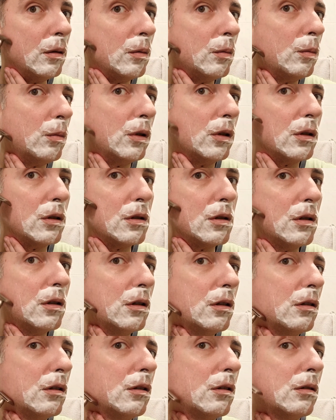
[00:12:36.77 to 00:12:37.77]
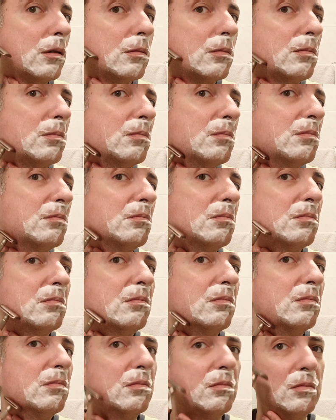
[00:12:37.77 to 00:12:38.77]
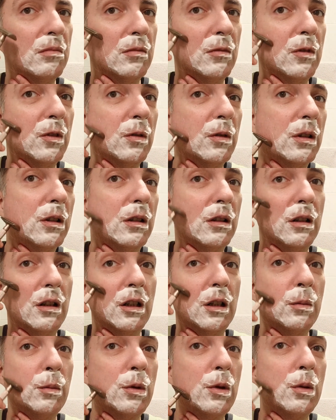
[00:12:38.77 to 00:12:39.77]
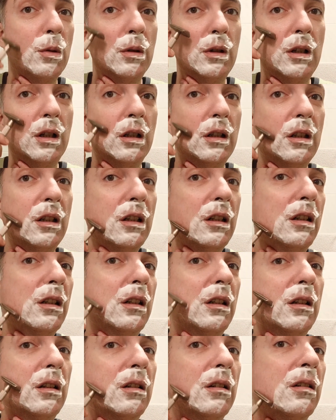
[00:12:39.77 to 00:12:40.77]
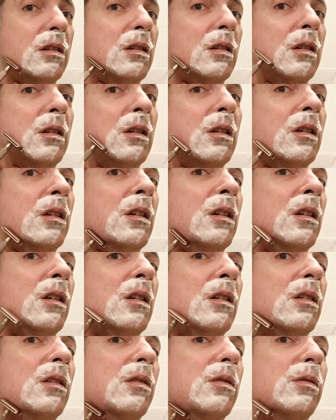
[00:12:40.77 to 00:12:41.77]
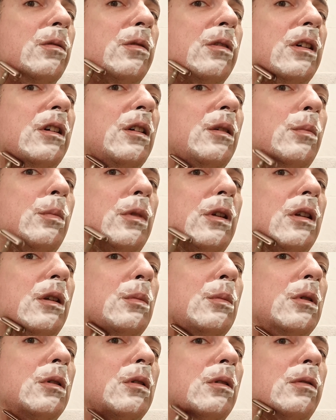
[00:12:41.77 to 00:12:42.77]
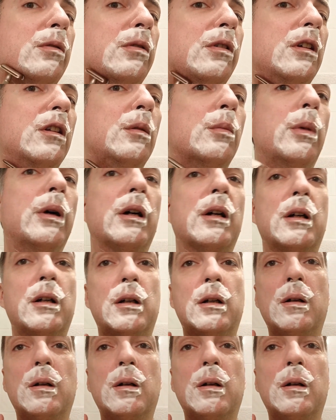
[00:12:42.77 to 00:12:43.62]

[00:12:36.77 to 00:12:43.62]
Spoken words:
but still, when it comes to cutting, very minimal feedback.